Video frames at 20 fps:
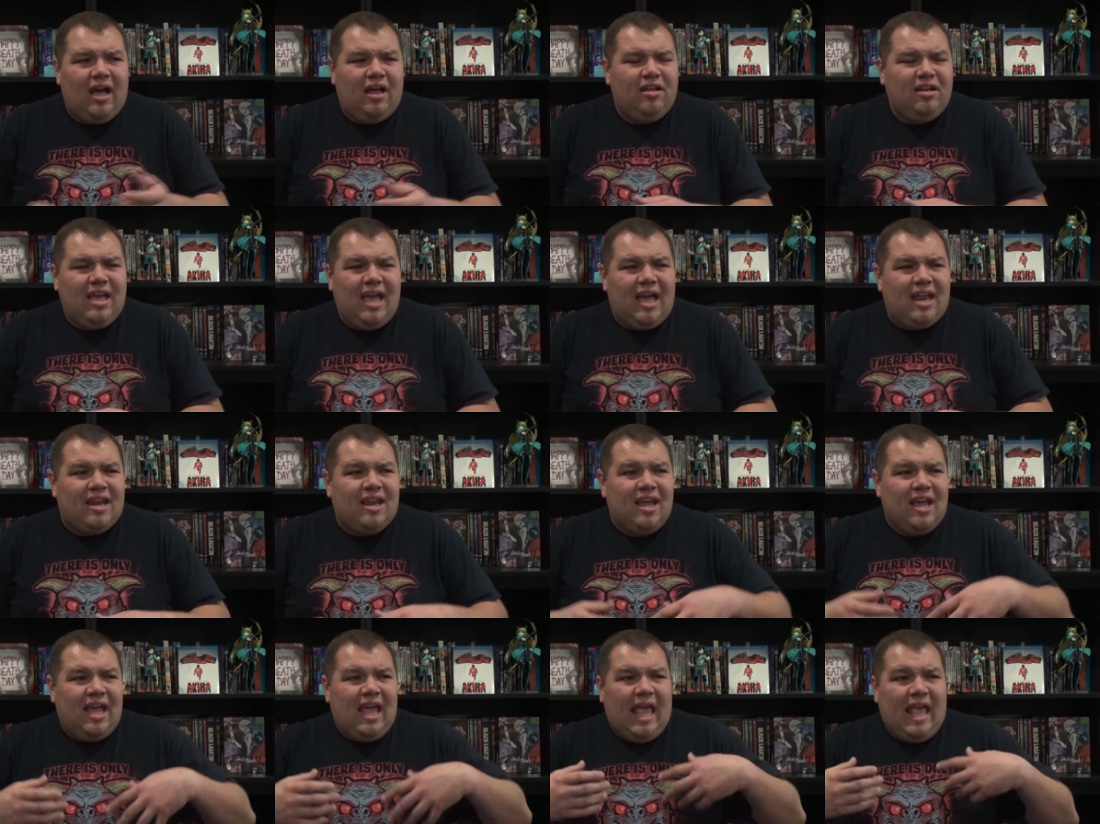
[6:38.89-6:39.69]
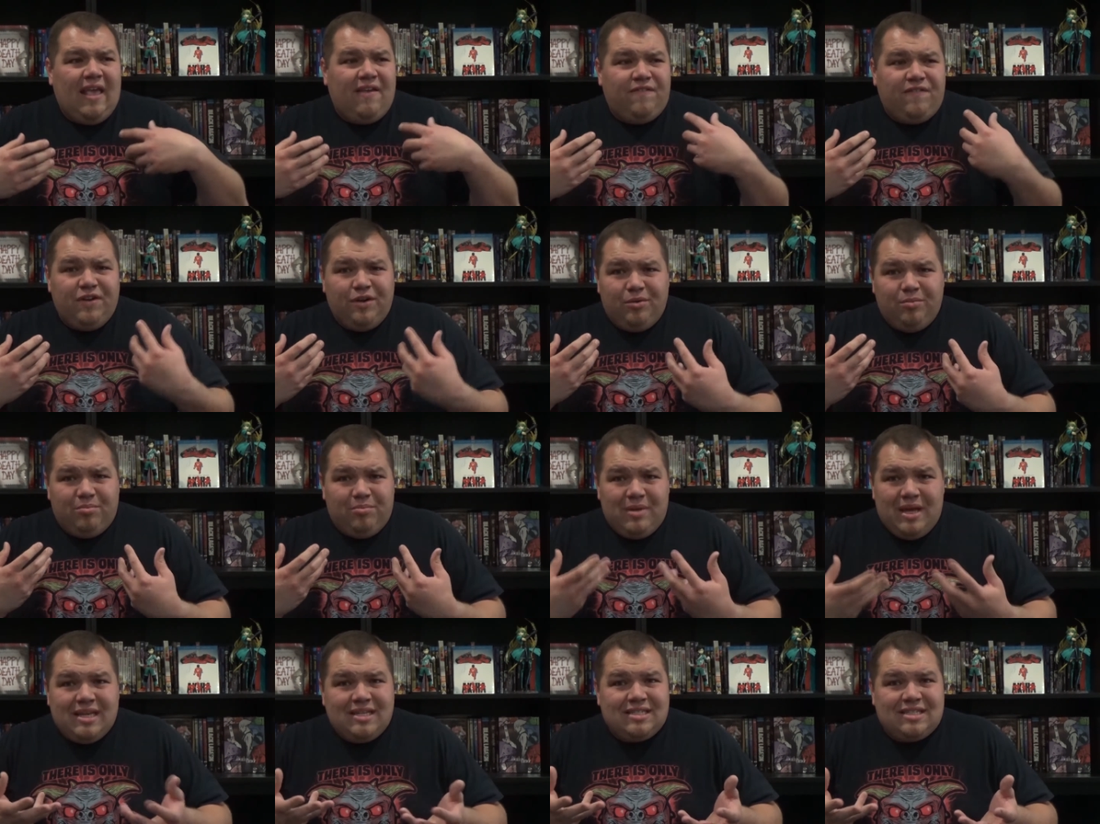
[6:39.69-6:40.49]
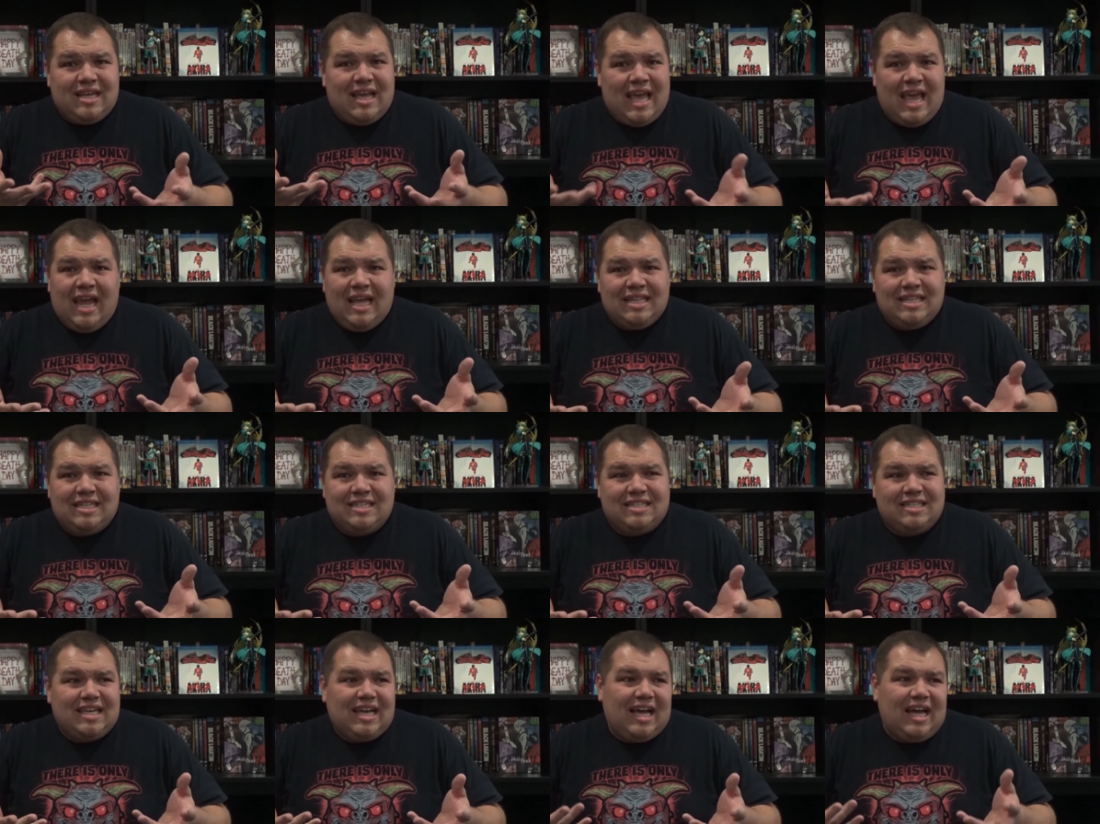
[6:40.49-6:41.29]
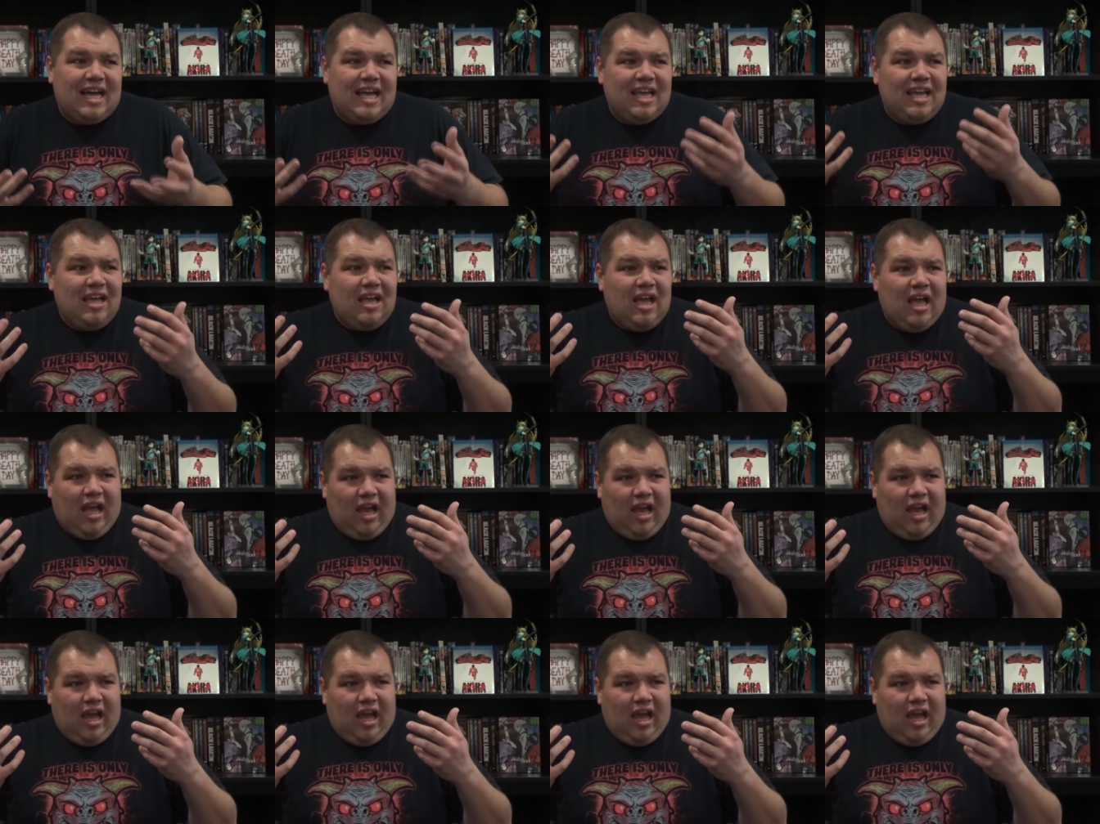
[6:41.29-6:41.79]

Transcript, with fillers: Again, if you're meant to hate this guy,